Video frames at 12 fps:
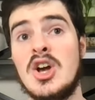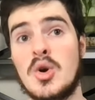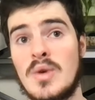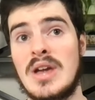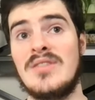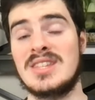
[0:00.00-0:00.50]

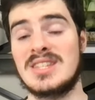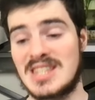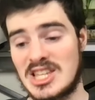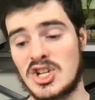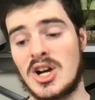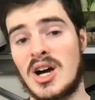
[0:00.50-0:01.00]
Ravens
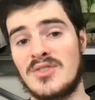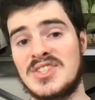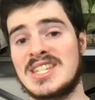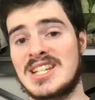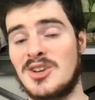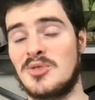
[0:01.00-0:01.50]
this
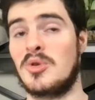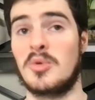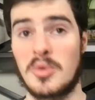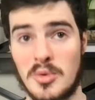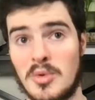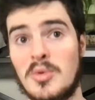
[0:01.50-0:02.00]
offseason. Now,
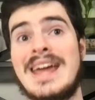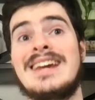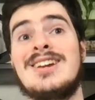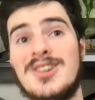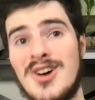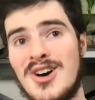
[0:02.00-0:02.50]
we're waiting
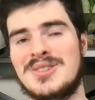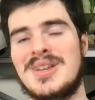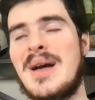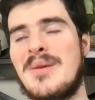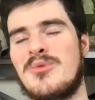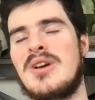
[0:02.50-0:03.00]
a long
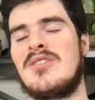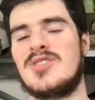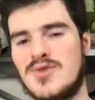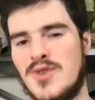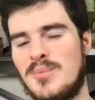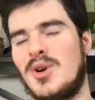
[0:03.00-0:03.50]
time for Ravens
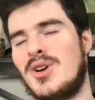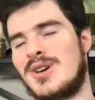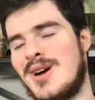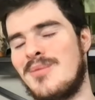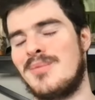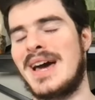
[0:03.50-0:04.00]
football to
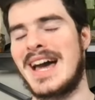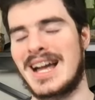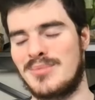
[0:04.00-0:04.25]
come back,